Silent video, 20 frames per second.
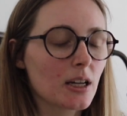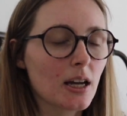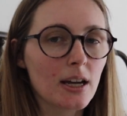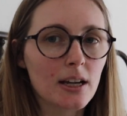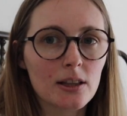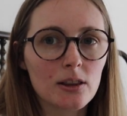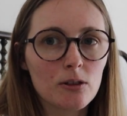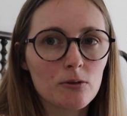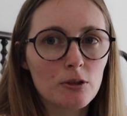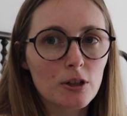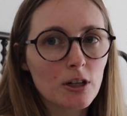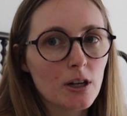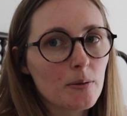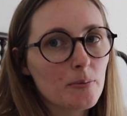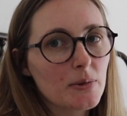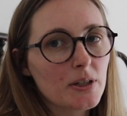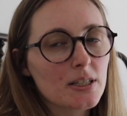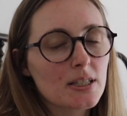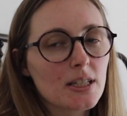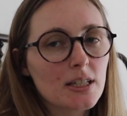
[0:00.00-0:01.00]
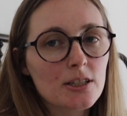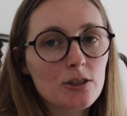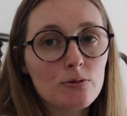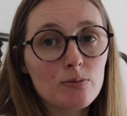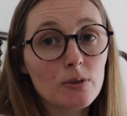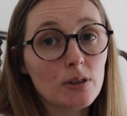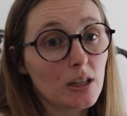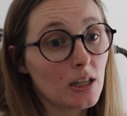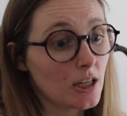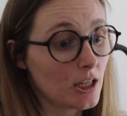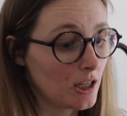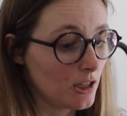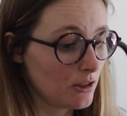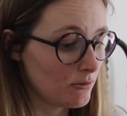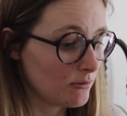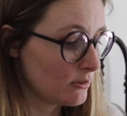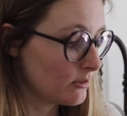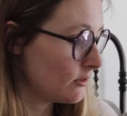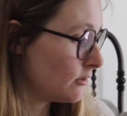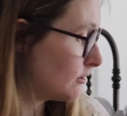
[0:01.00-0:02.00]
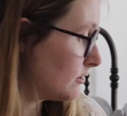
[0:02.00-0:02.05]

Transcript: I load it up because it's really cute.